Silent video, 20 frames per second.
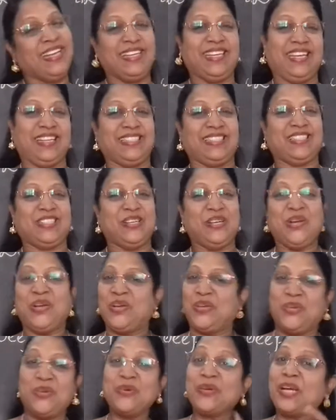Yes.
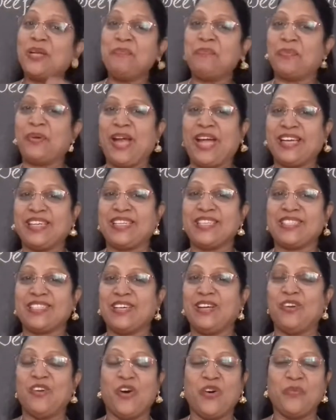You can practice
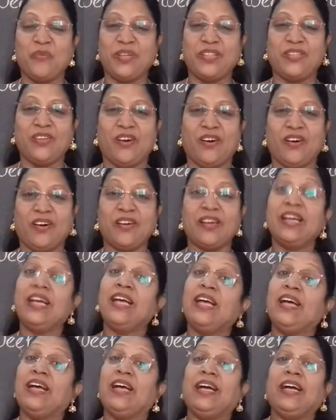along with your
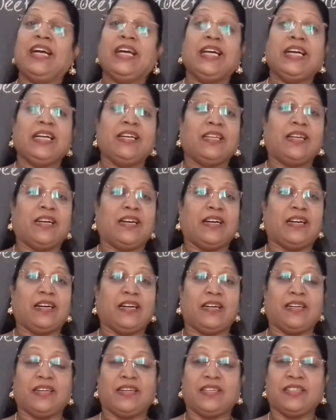
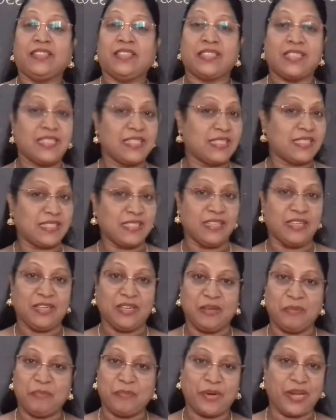sister,
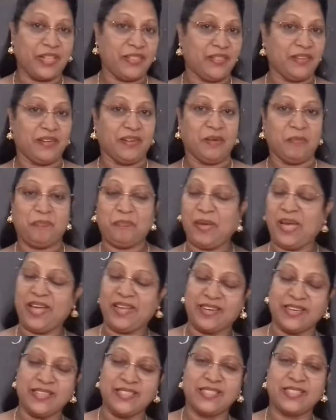brother,
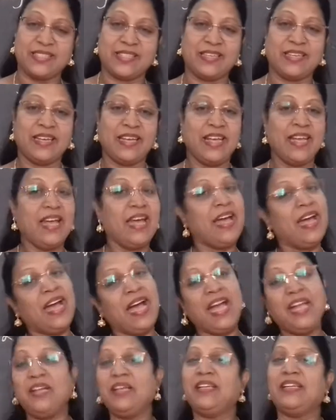parents
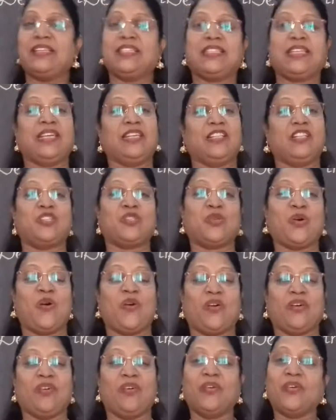and sing the
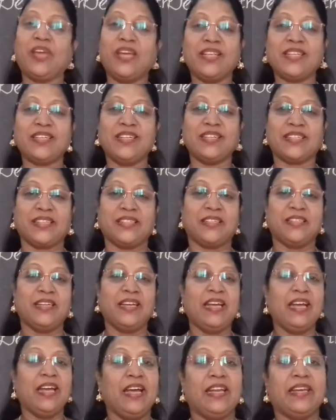song. Okay, children?
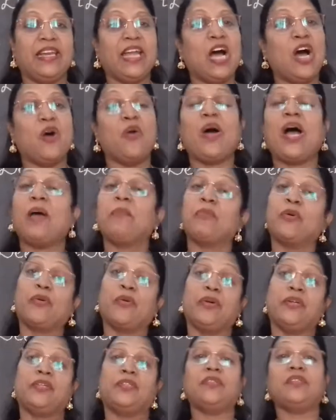Now I'm
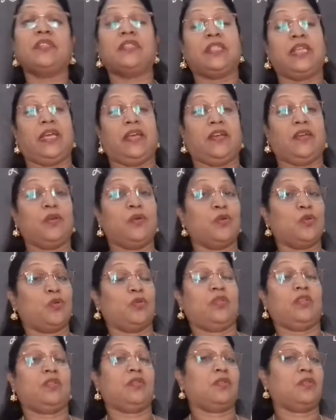going to take you
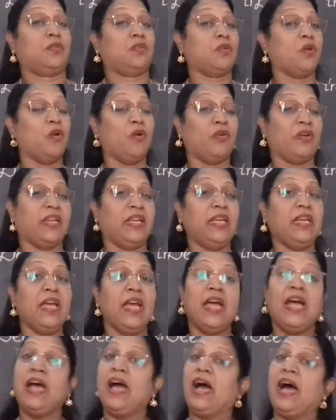to the story.
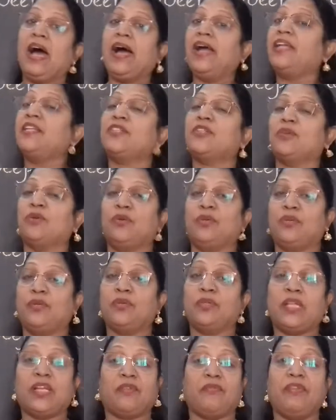I told
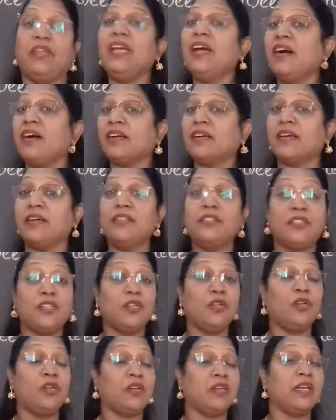you that we are
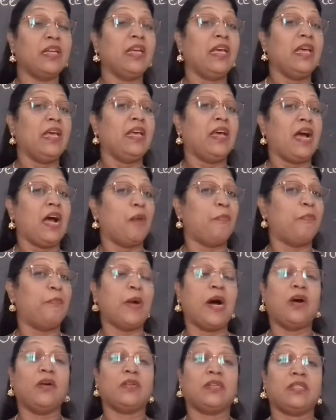continuing
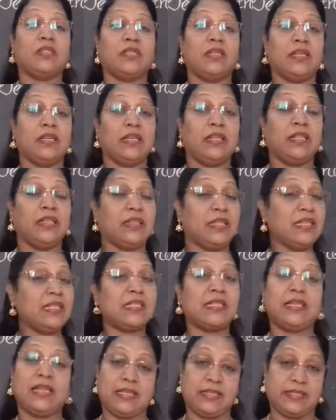about
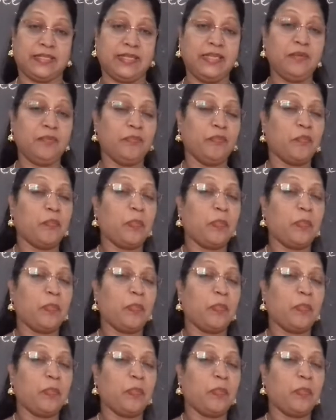this lesson.